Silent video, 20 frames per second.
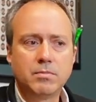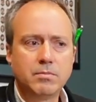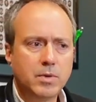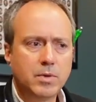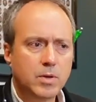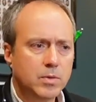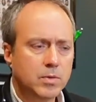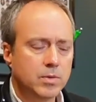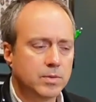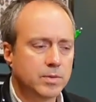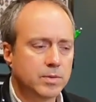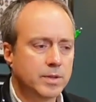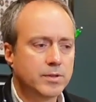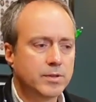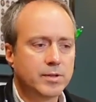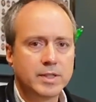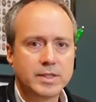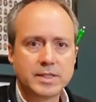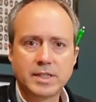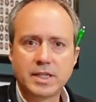mold,
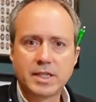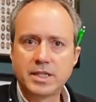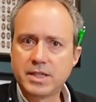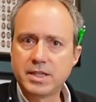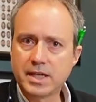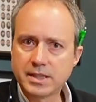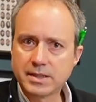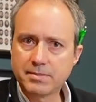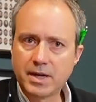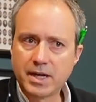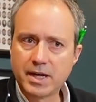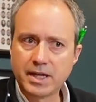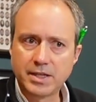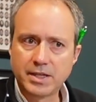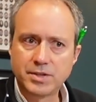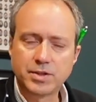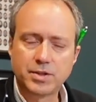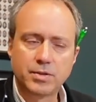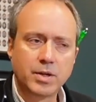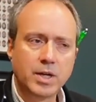or is it a dust mite
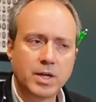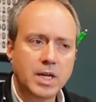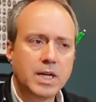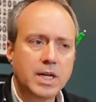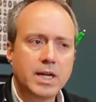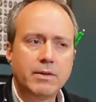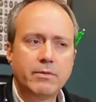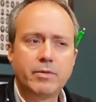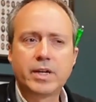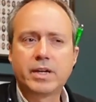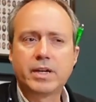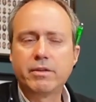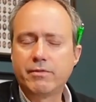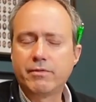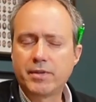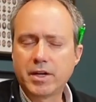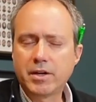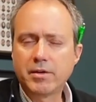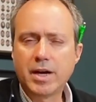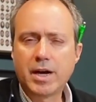issue? If we can
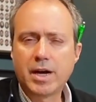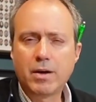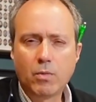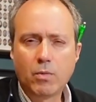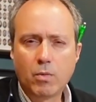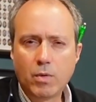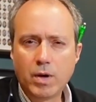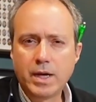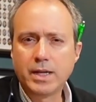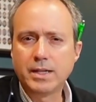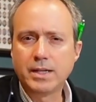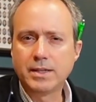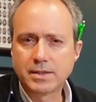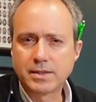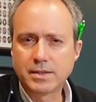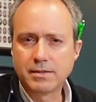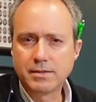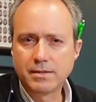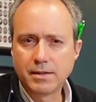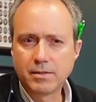figure out what
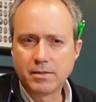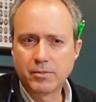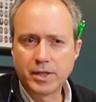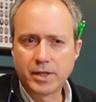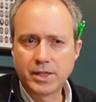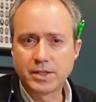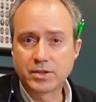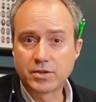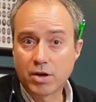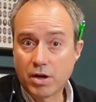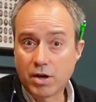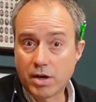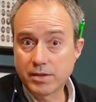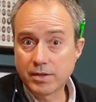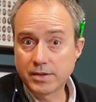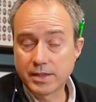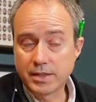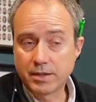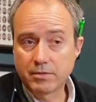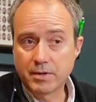is
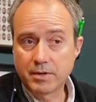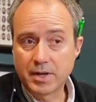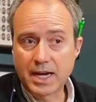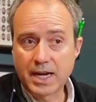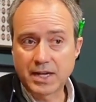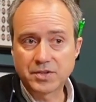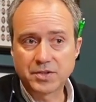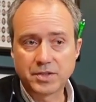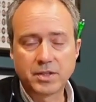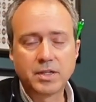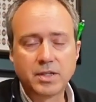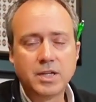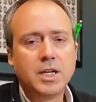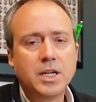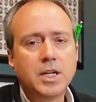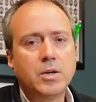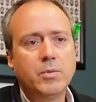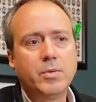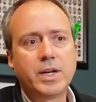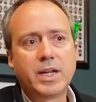causing the reaction,
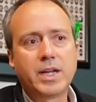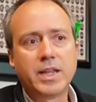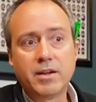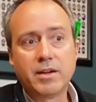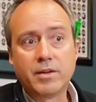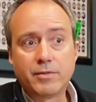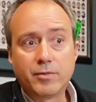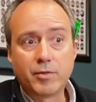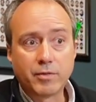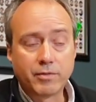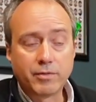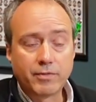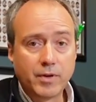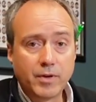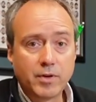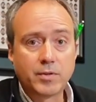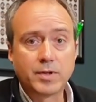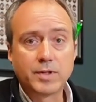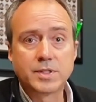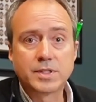we can therefore
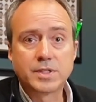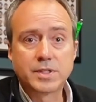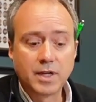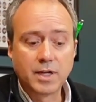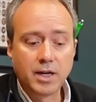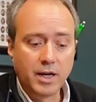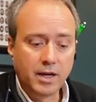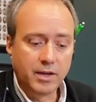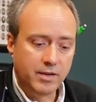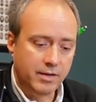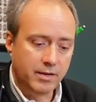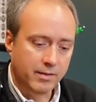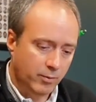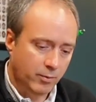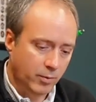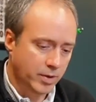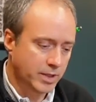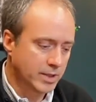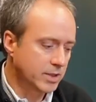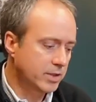focus the
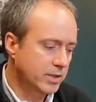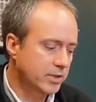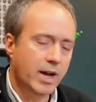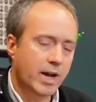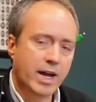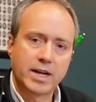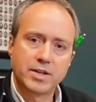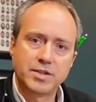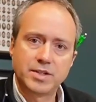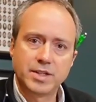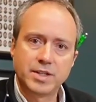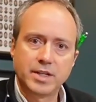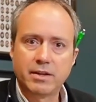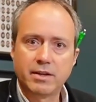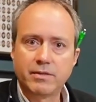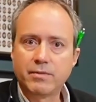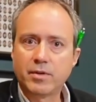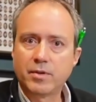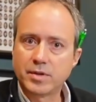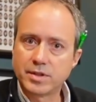avoidance strategy
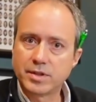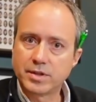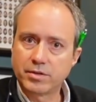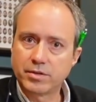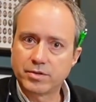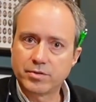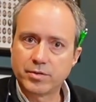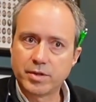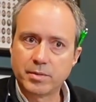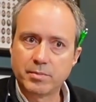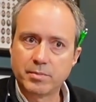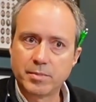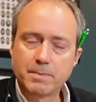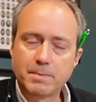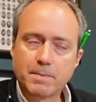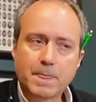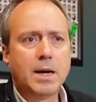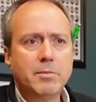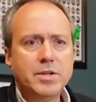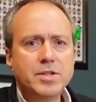and focus our treatment.
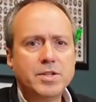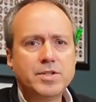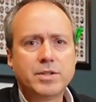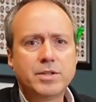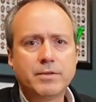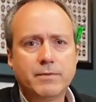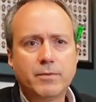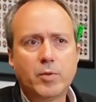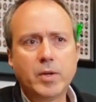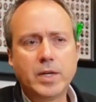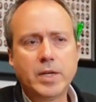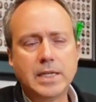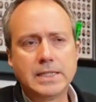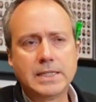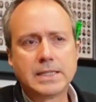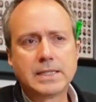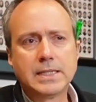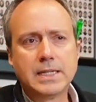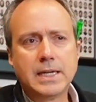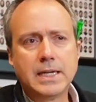I mentioned
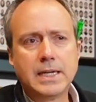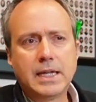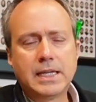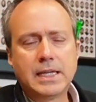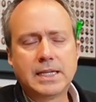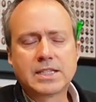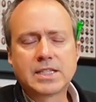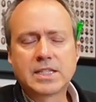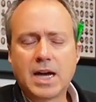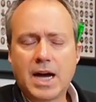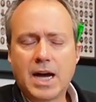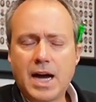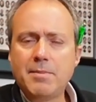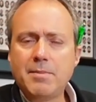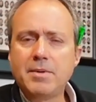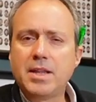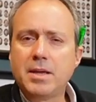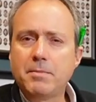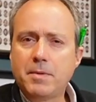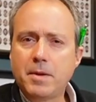avoidance. It is
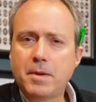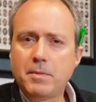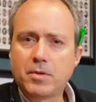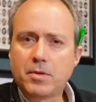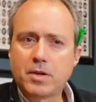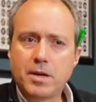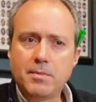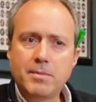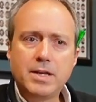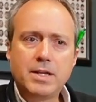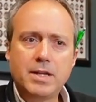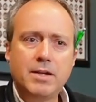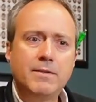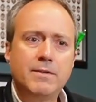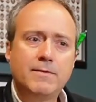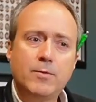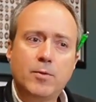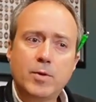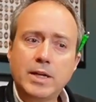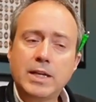common that people come in
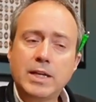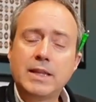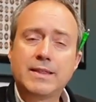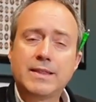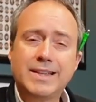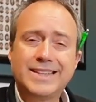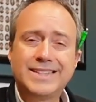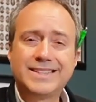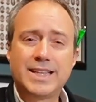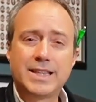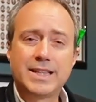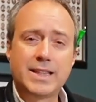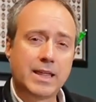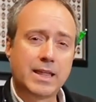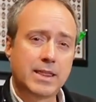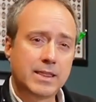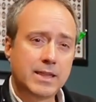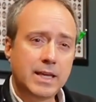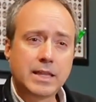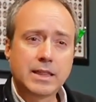avoiding things that they
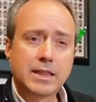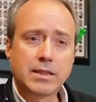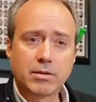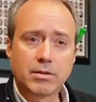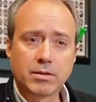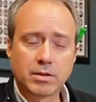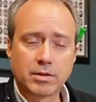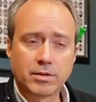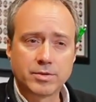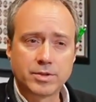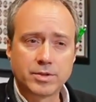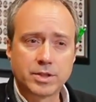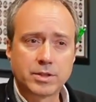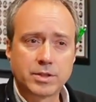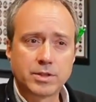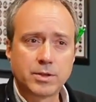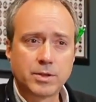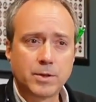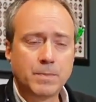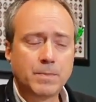think they're allergic
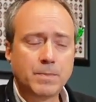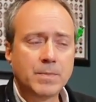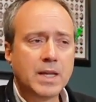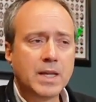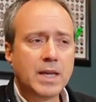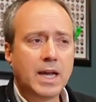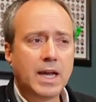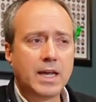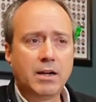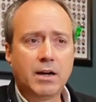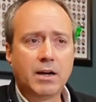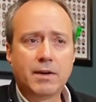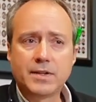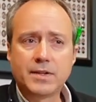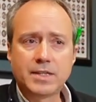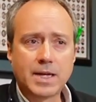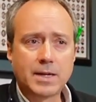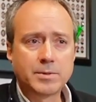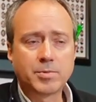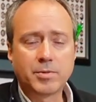to, and
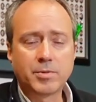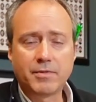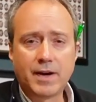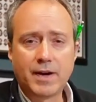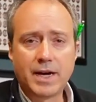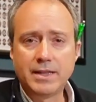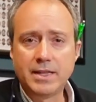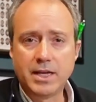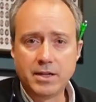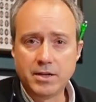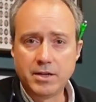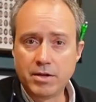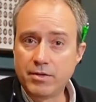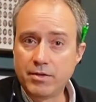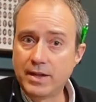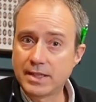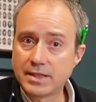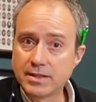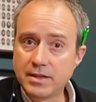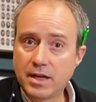oftentimes we find that no,
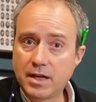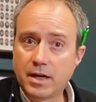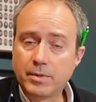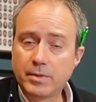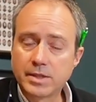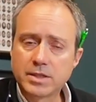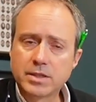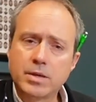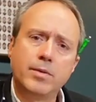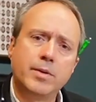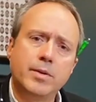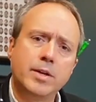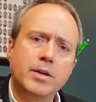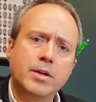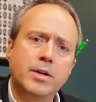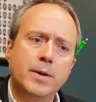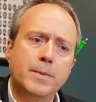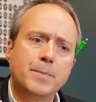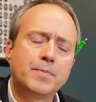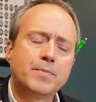that's not what's going
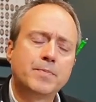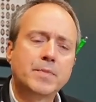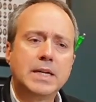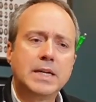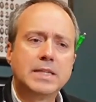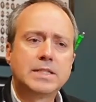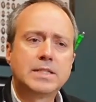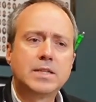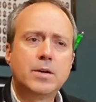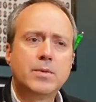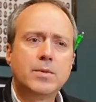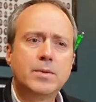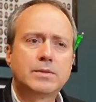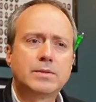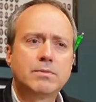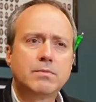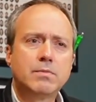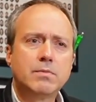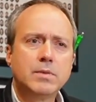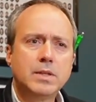on. And so
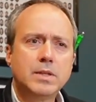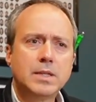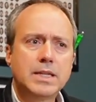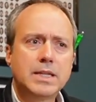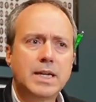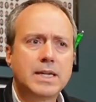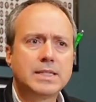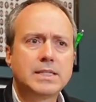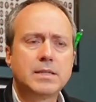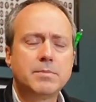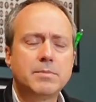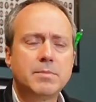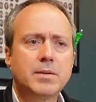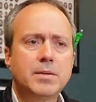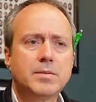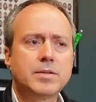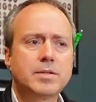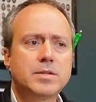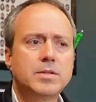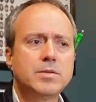it's really nice to be
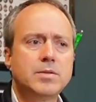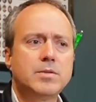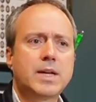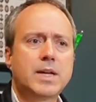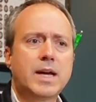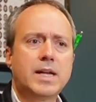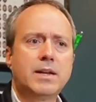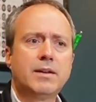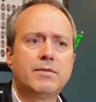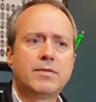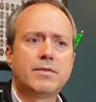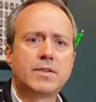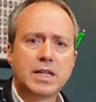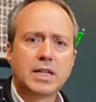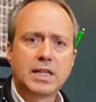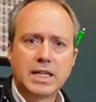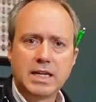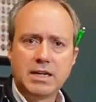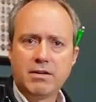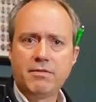able to kind of
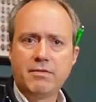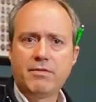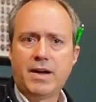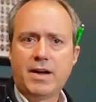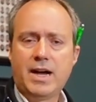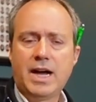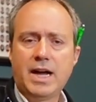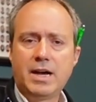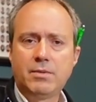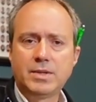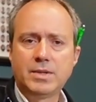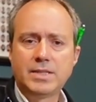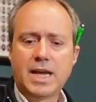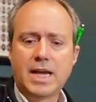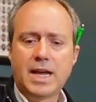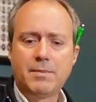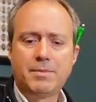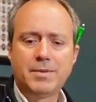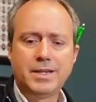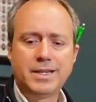clarify what's
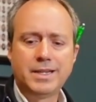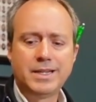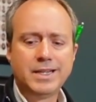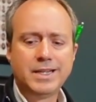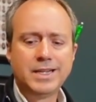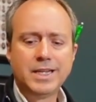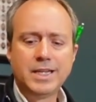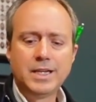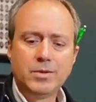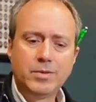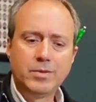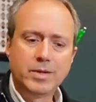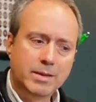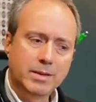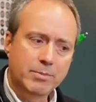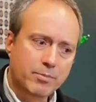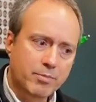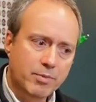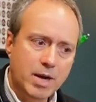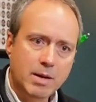happening. We
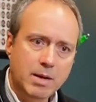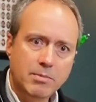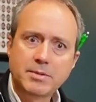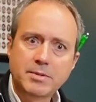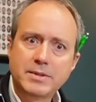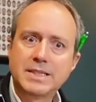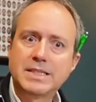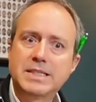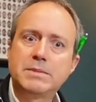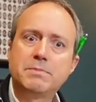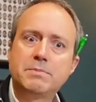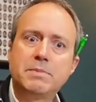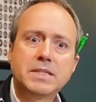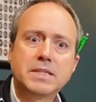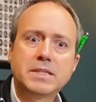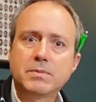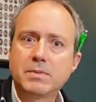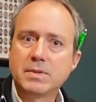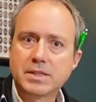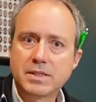can probably
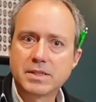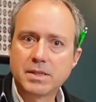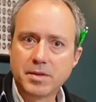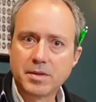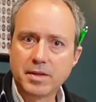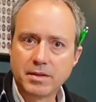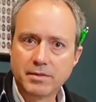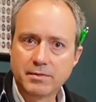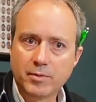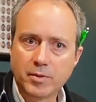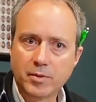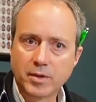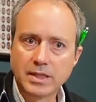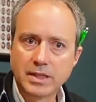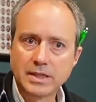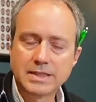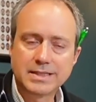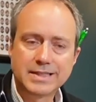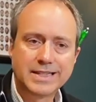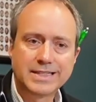dispense with some of the
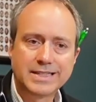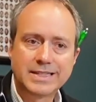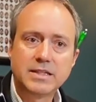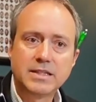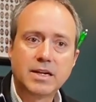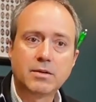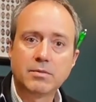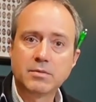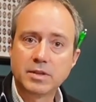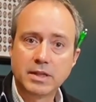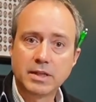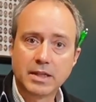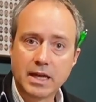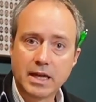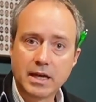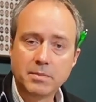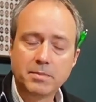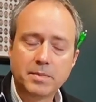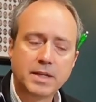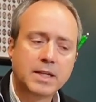avoidance that's not really
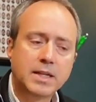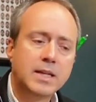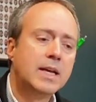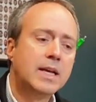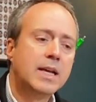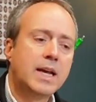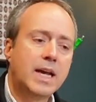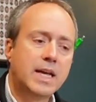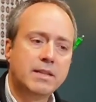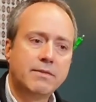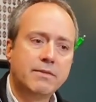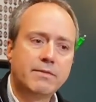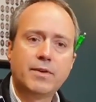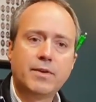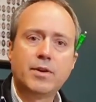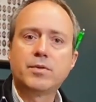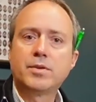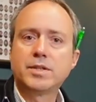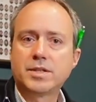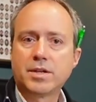helping, and then
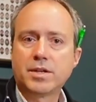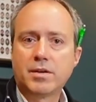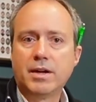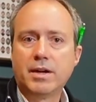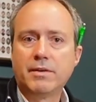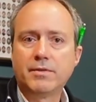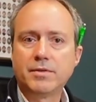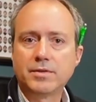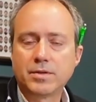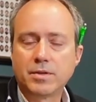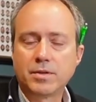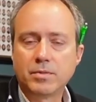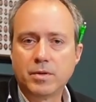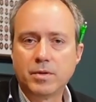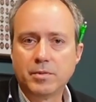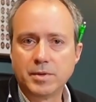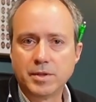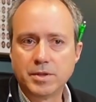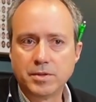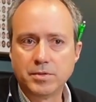focus our efforts on
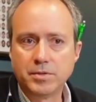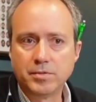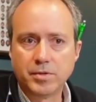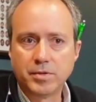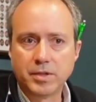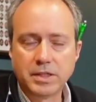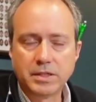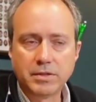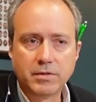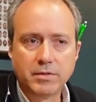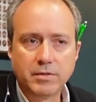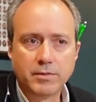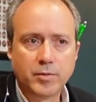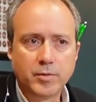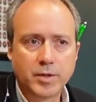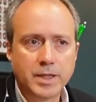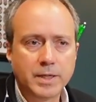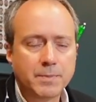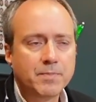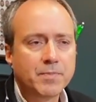what we do need to
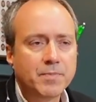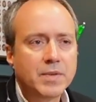avoid.